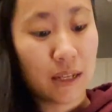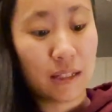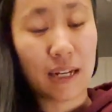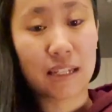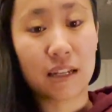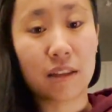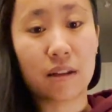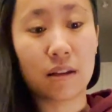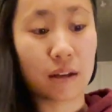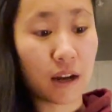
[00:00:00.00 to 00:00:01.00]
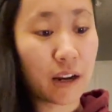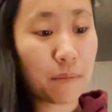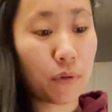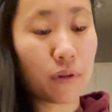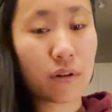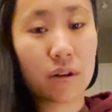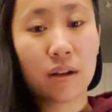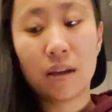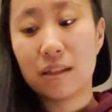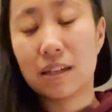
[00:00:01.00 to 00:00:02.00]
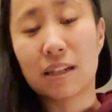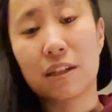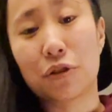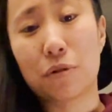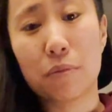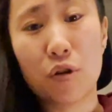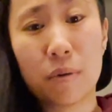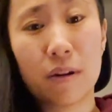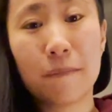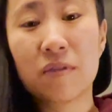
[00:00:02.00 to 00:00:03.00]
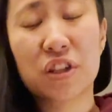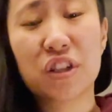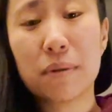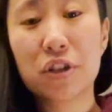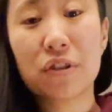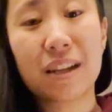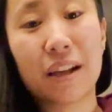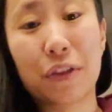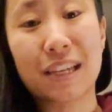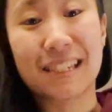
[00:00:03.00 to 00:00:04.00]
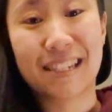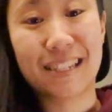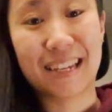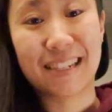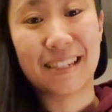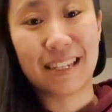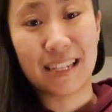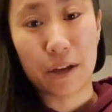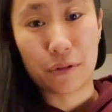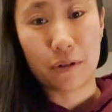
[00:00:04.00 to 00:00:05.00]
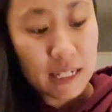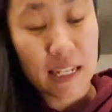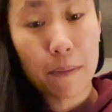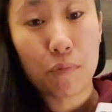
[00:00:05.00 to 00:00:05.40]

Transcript: dusting the cutting board, dusting your boba, just to make sure that nothing sticks together. Step